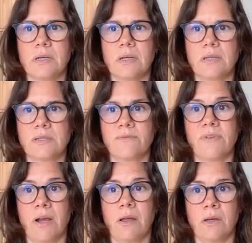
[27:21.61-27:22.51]
some
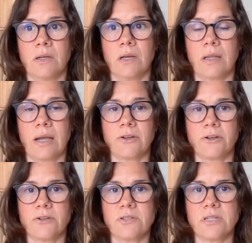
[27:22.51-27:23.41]
very good
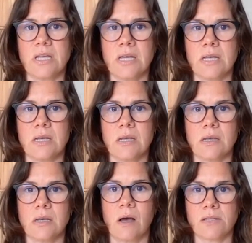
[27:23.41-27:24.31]
collectors in
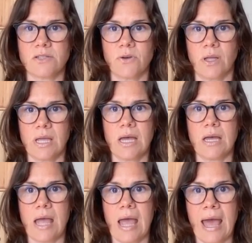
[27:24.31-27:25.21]

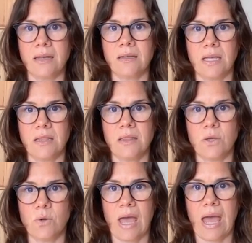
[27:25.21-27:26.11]
Australia and in
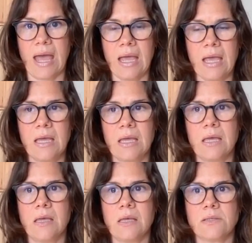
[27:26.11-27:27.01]
the UK.
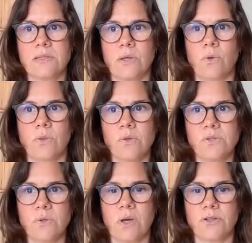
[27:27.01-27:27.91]
So those
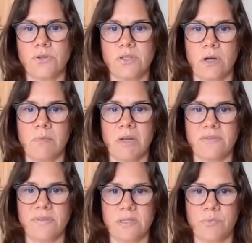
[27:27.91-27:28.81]
two countries aren't much
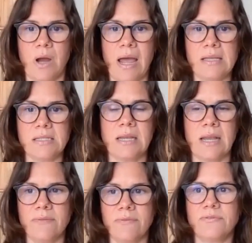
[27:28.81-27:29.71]
of a surprise. And
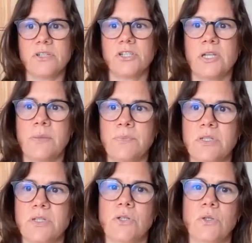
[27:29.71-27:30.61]
I've
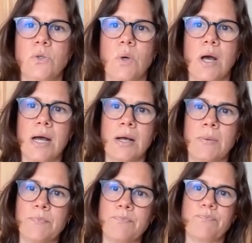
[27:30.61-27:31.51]
shipped to
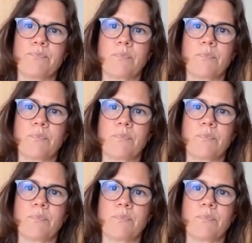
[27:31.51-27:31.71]
um,